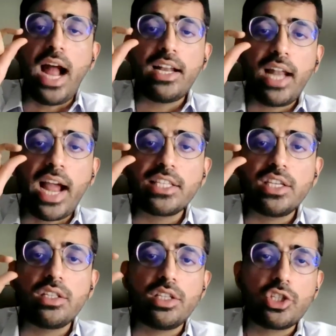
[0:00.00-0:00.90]
that
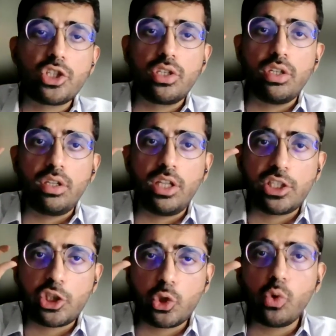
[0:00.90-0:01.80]
license is
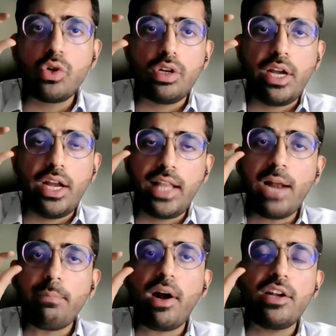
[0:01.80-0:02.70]
stored,
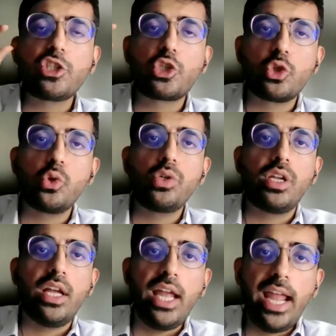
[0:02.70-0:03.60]
that part is
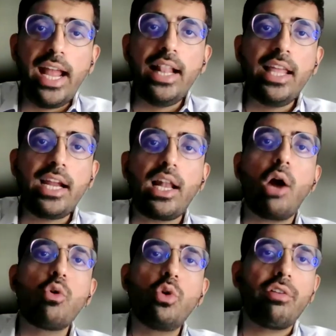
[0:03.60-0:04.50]
stored in the
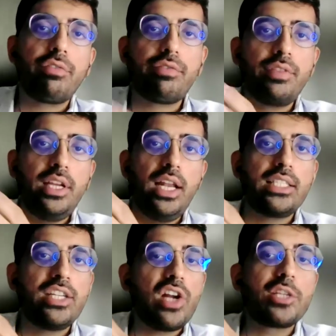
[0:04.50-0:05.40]
cloud of
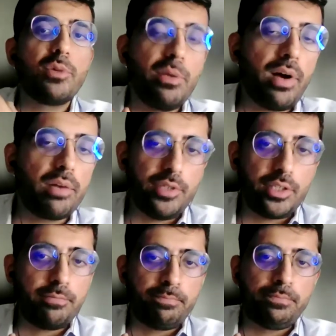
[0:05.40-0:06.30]
the, let's say, transport department.